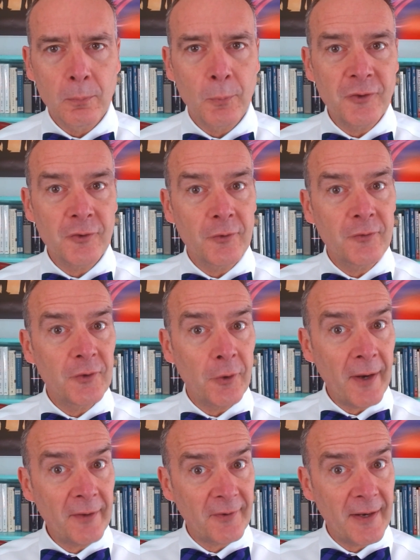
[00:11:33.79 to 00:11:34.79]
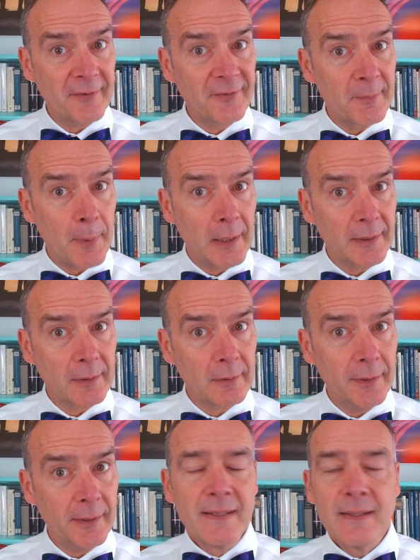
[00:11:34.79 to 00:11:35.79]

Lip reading: which is your essay symbolically.